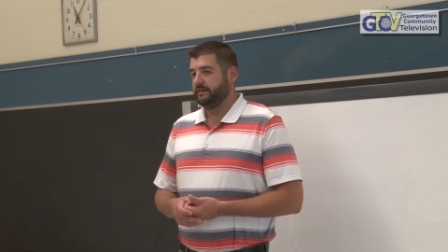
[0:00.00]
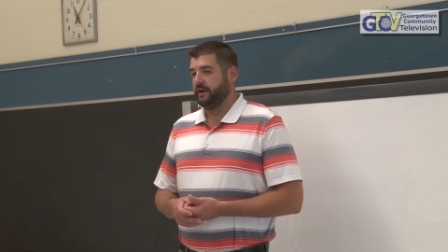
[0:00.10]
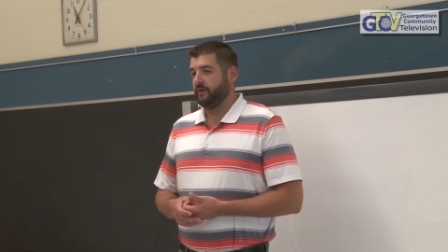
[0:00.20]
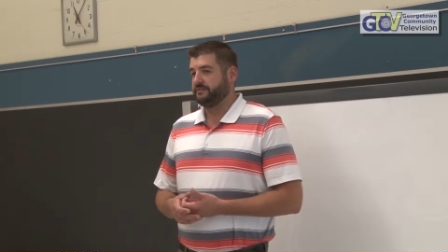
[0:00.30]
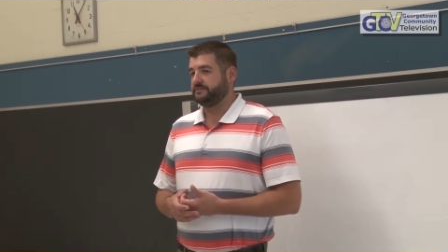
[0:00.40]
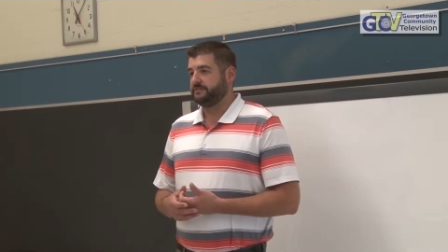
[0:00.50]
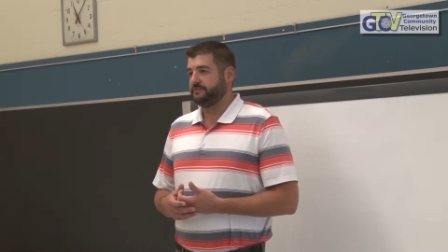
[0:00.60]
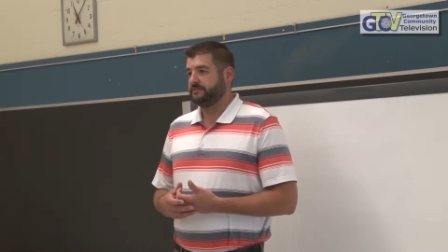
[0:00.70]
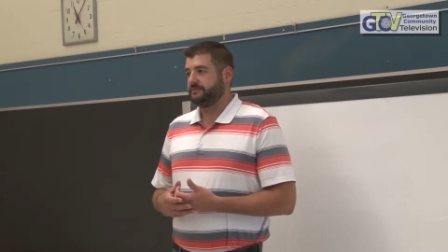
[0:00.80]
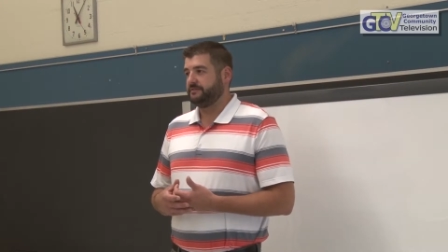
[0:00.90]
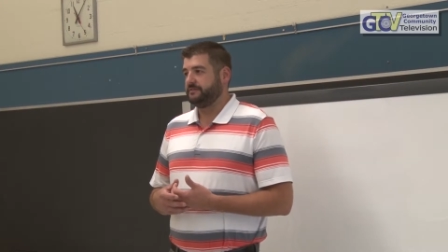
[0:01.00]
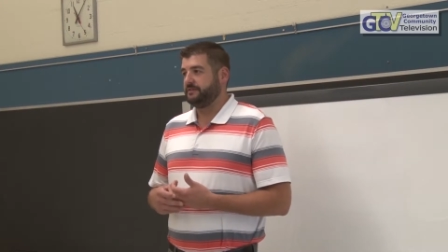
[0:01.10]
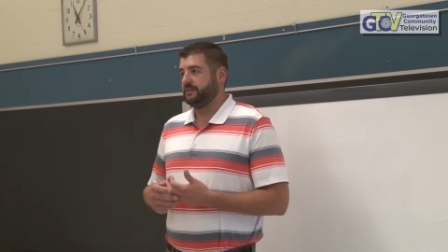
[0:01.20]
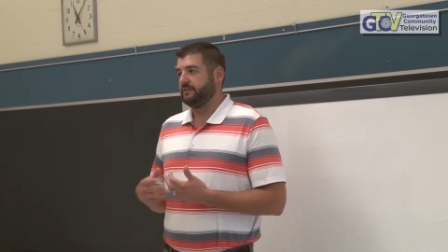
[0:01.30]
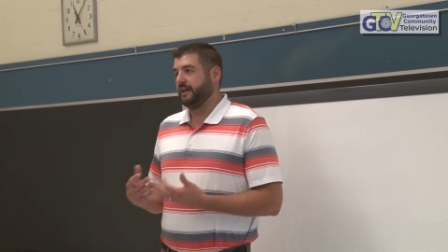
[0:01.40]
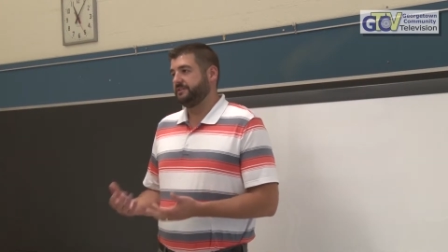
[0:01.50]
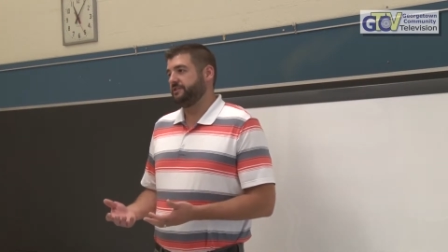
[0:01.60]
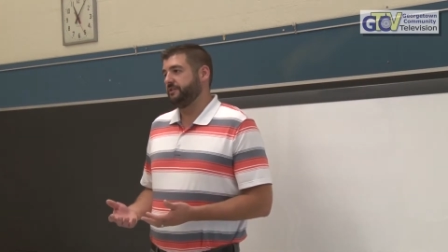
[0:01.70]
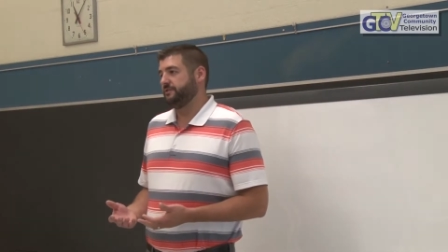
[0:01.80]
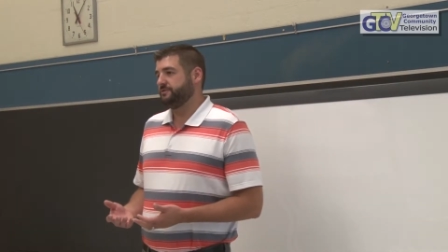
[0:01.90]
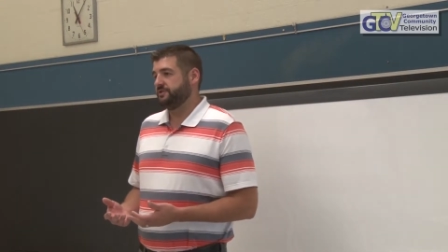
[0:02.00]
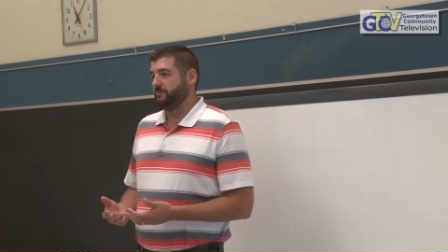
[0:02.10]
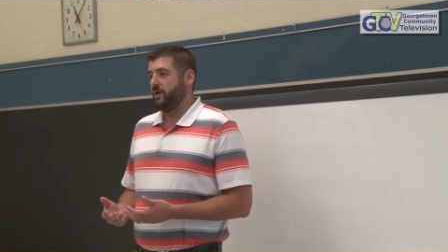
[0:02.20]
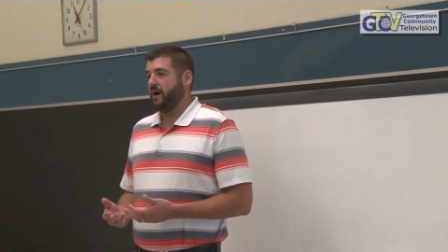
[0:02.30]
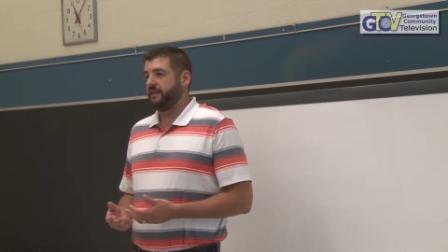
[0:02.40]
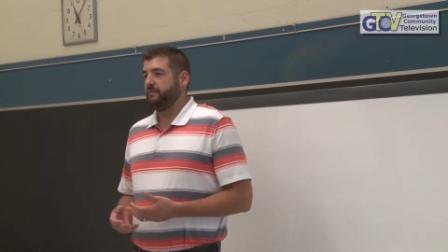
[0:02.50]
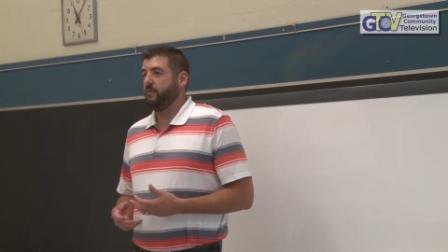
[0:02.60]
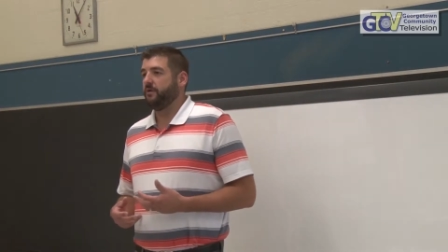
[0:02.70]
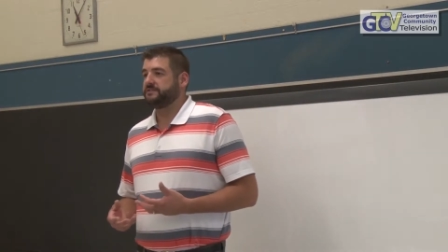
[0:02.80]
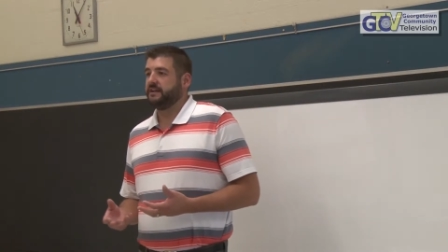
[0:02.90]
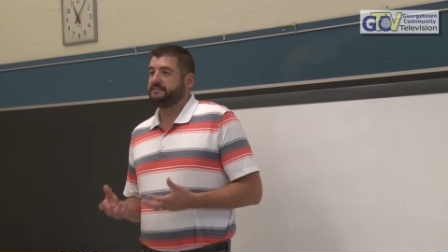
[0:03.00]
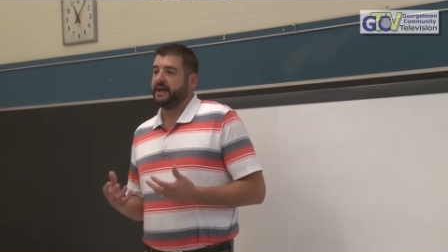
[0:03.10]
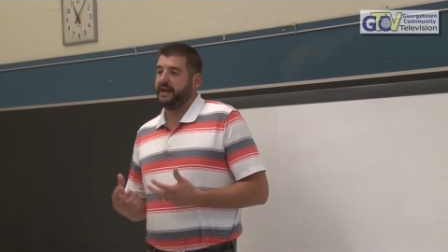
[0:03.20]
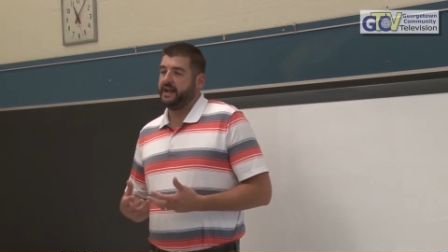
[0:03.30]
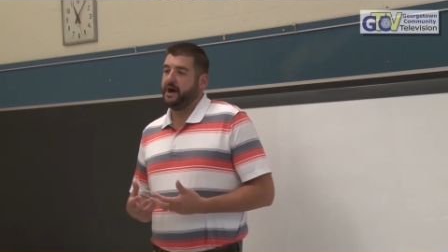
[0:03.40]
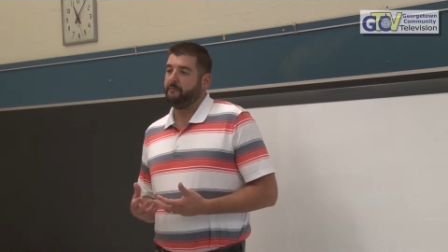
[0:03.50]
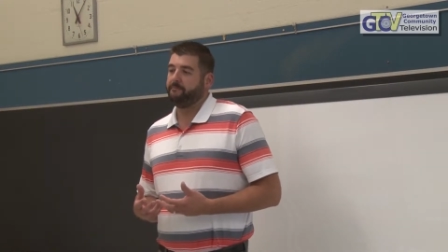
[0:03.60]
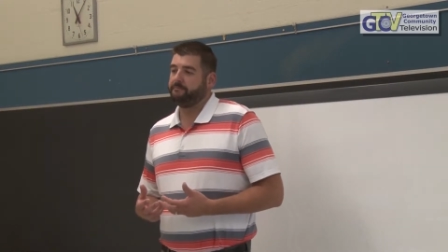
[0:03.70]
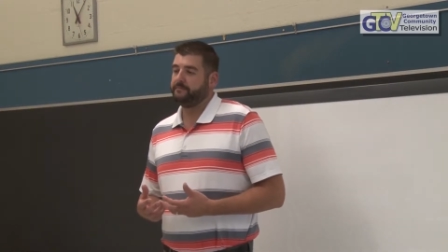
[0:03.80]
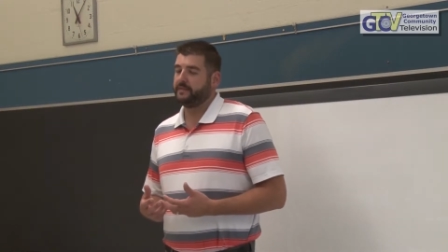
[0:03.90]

you know, it's the less you're using your body, the more it's going to tighten up,